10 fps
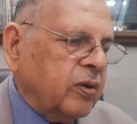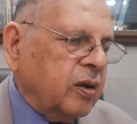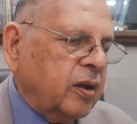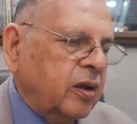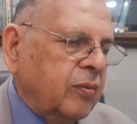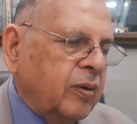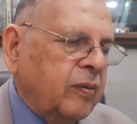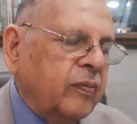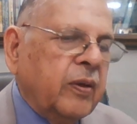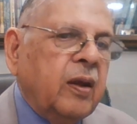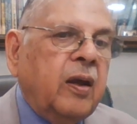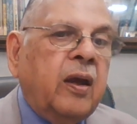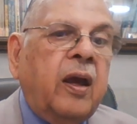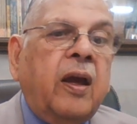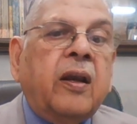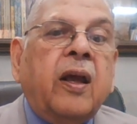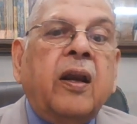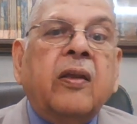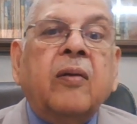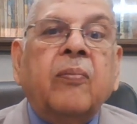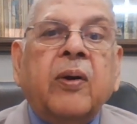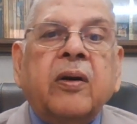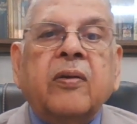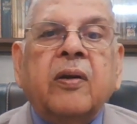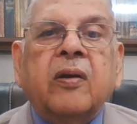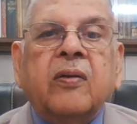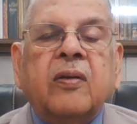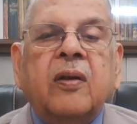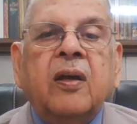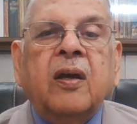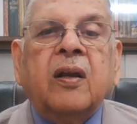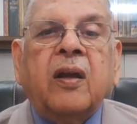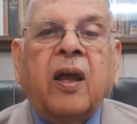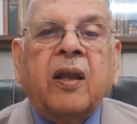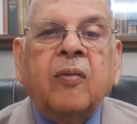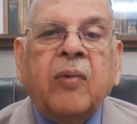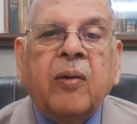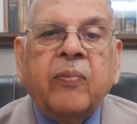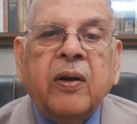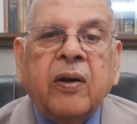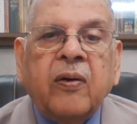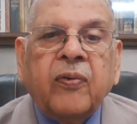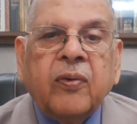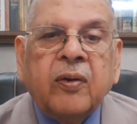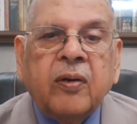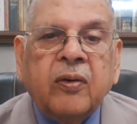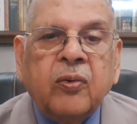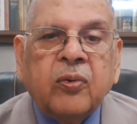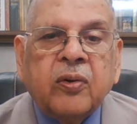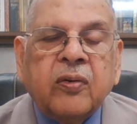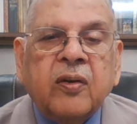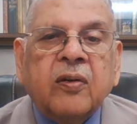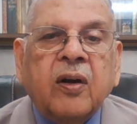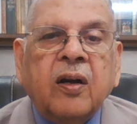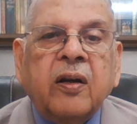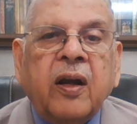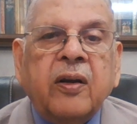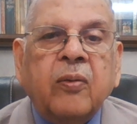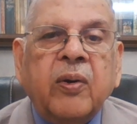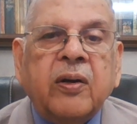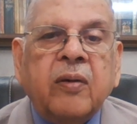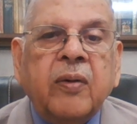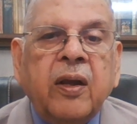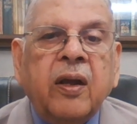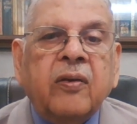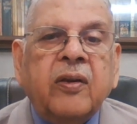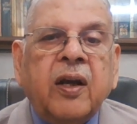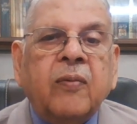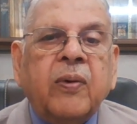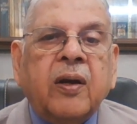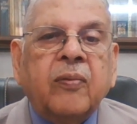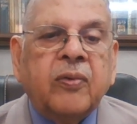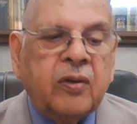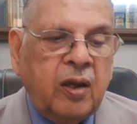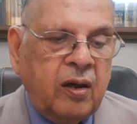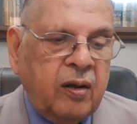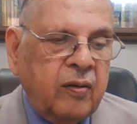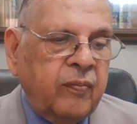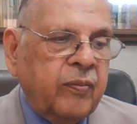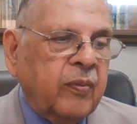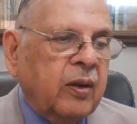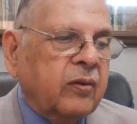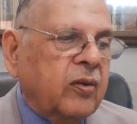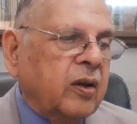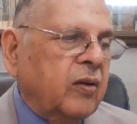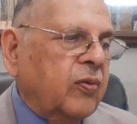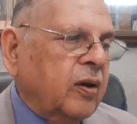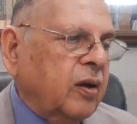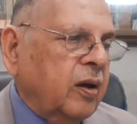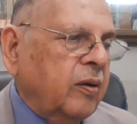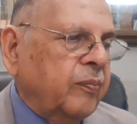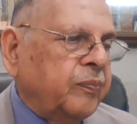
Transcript: negligible. And another important thing is the lining membrane of uterus is called endometrium, that becomes thin significantly.